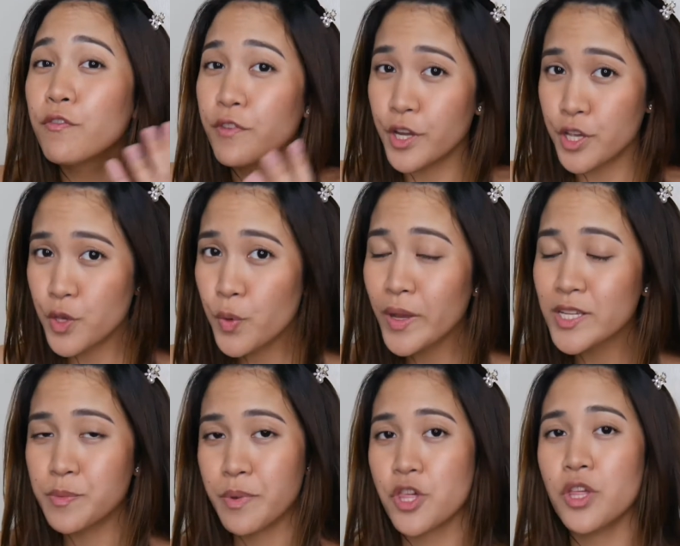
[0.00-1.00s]
for you,
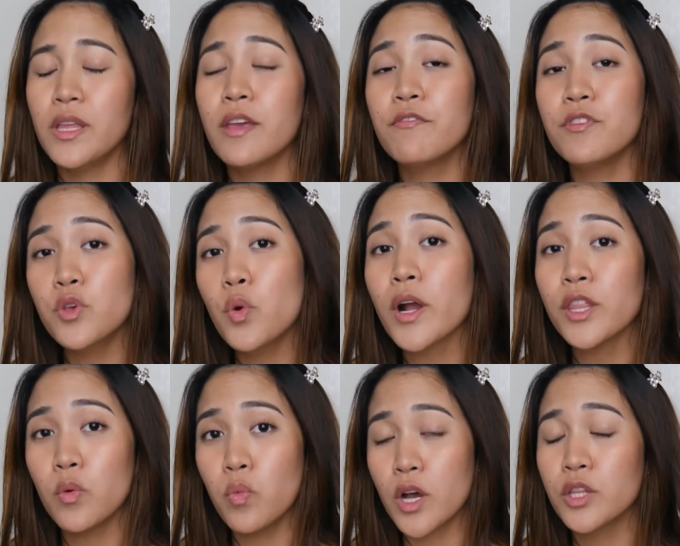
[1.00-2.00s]
especially if you are
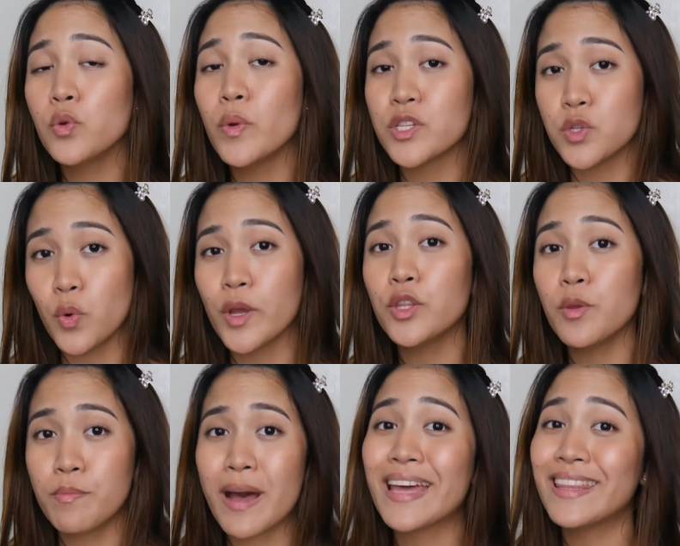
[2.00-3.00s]
the one who is going to
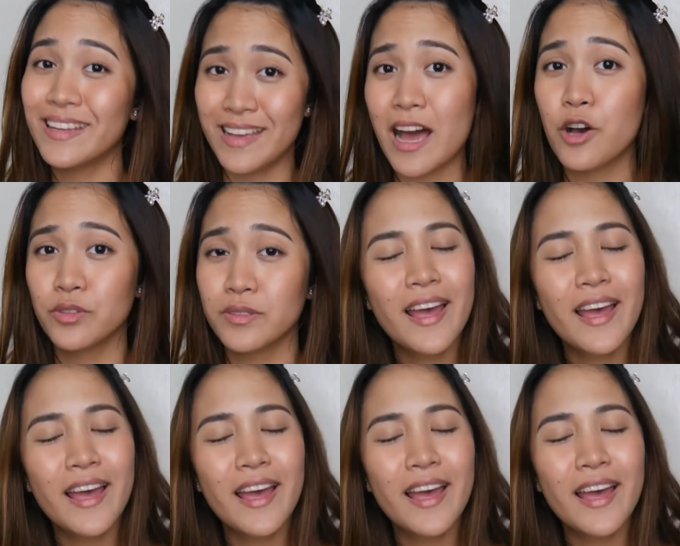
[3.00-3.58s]
buy the gown.